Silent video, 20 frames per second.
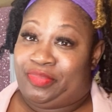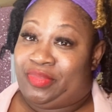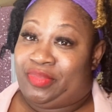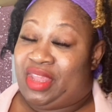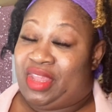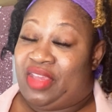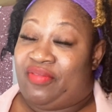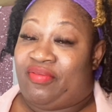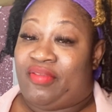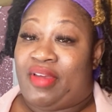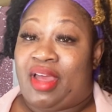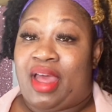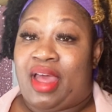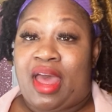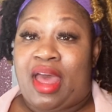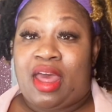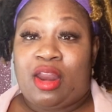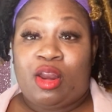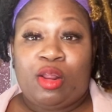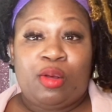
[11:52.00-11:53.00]
If
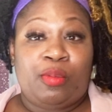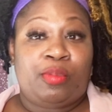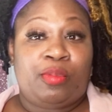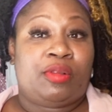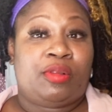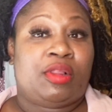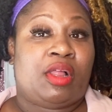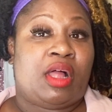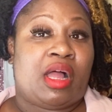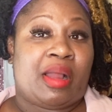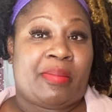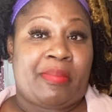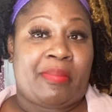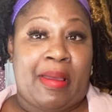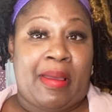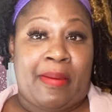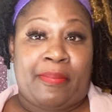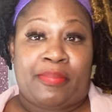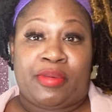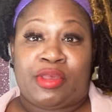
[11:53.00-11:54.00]
I don't plug
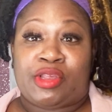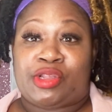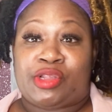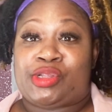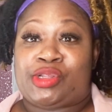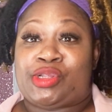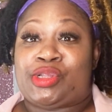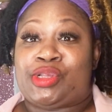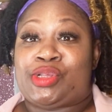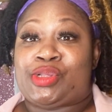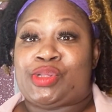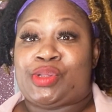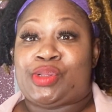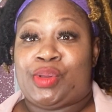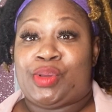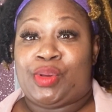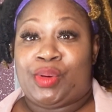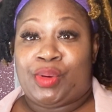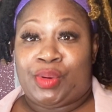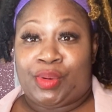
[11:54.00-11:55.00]
my business,
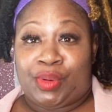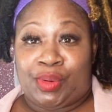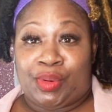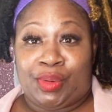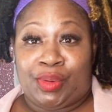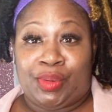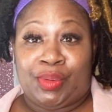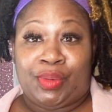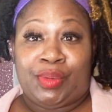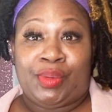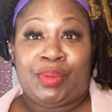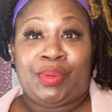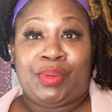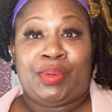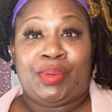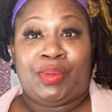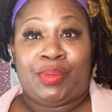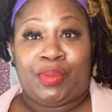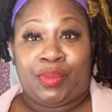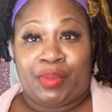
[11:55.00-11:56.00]
who
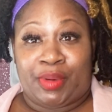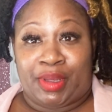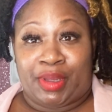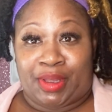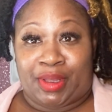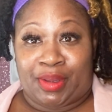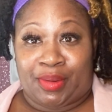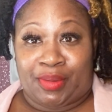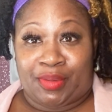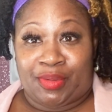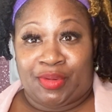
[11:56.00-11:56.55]
will?